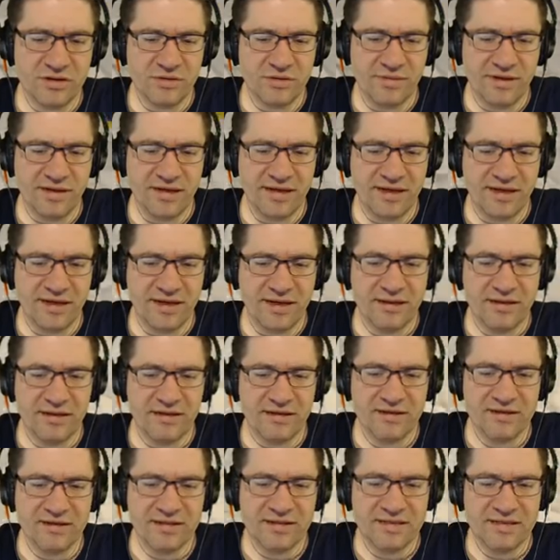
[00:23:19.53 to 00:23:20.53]
be
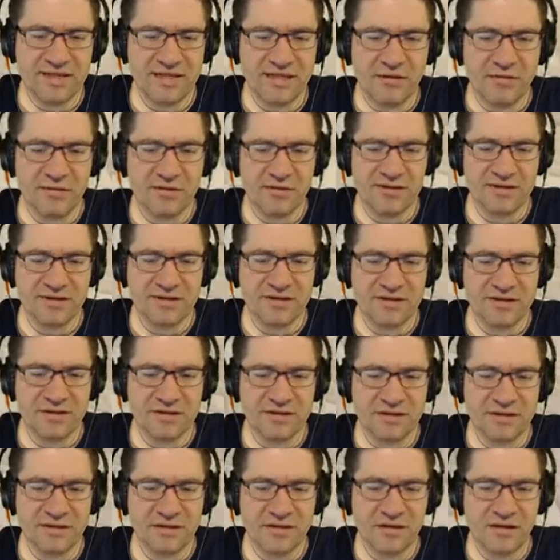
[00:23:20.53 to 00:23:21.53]
secrets
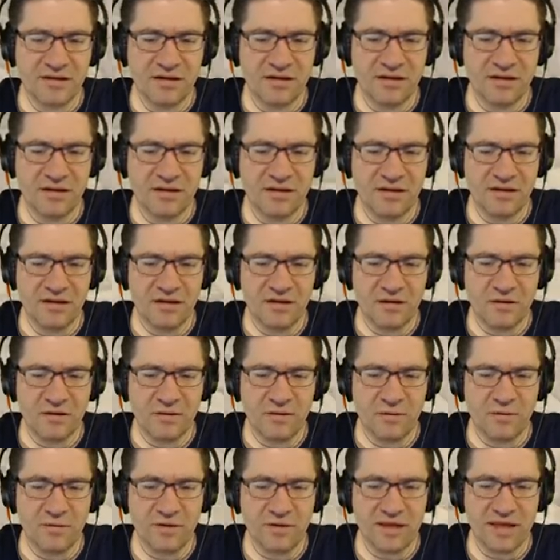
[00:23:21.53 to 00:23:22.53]

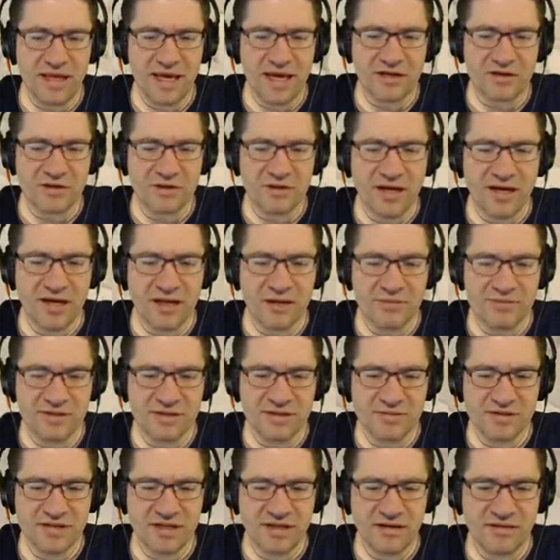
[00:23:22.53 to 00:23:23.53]
with the actual items
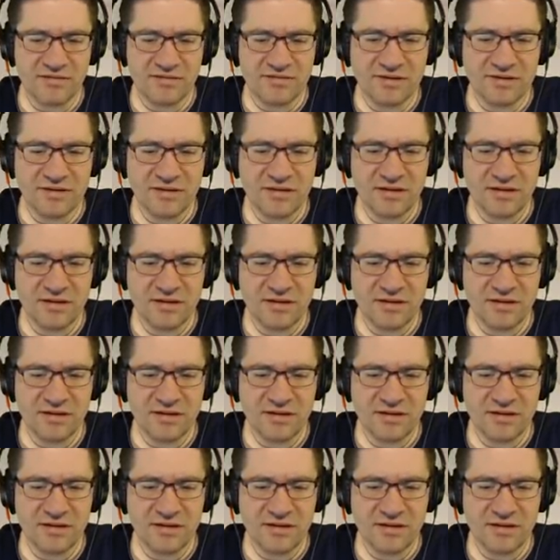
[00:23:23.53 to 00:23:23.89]
themselves.